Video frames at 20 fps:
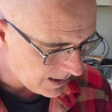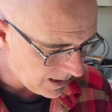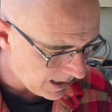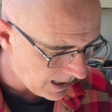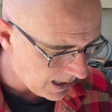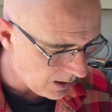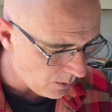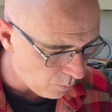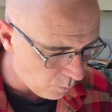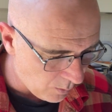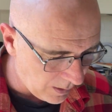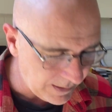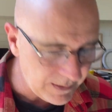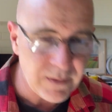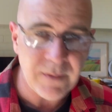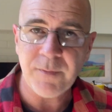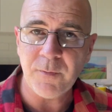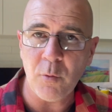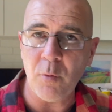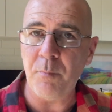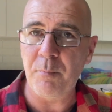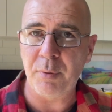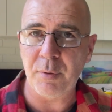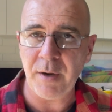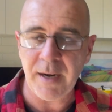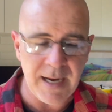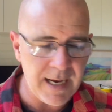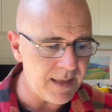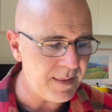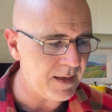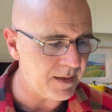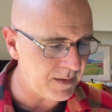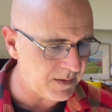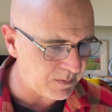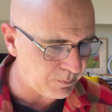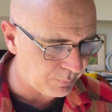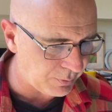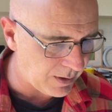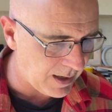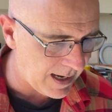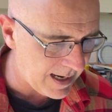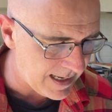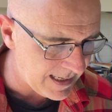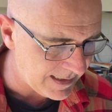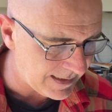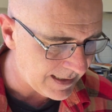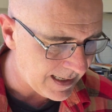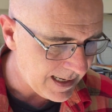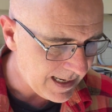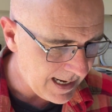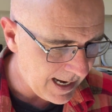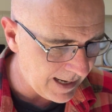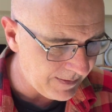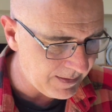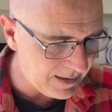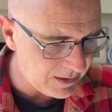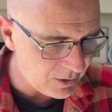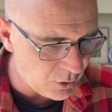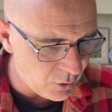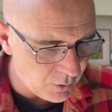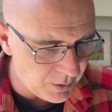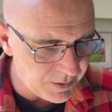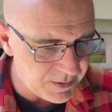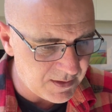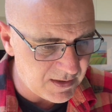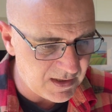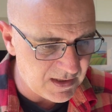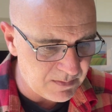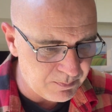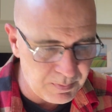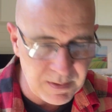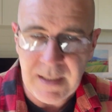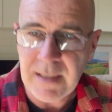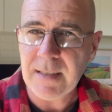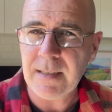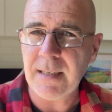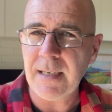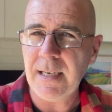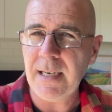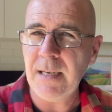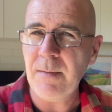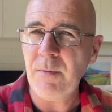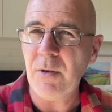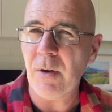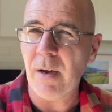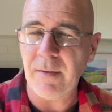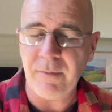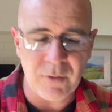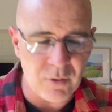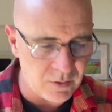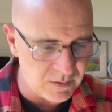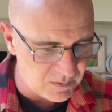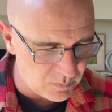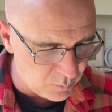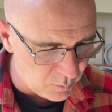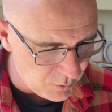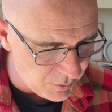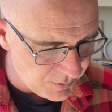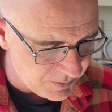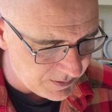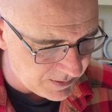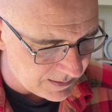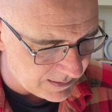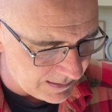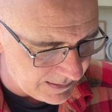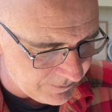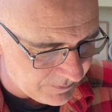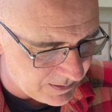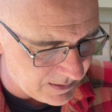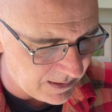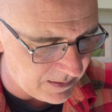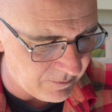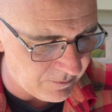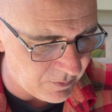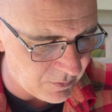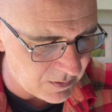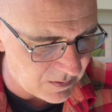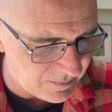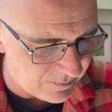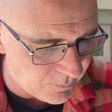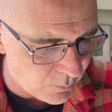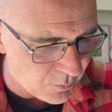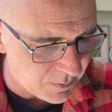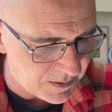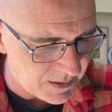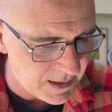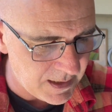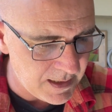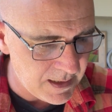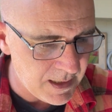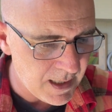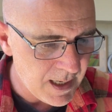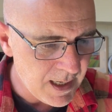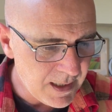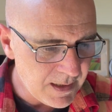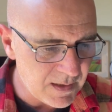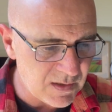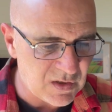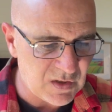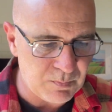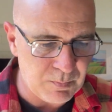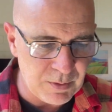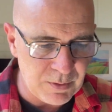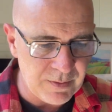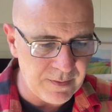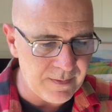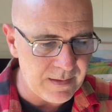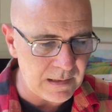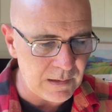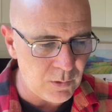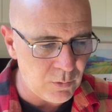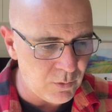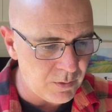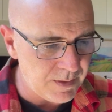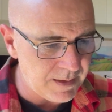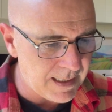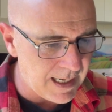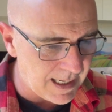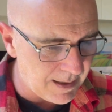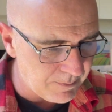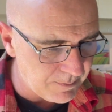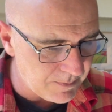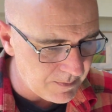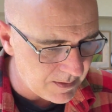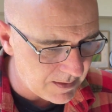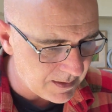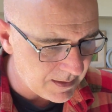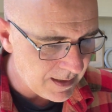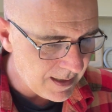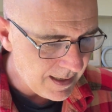wonderful prayer that is prayed, and then God speaks to him. You have God's word delivered in verse 14. The Spirit of the Lord comes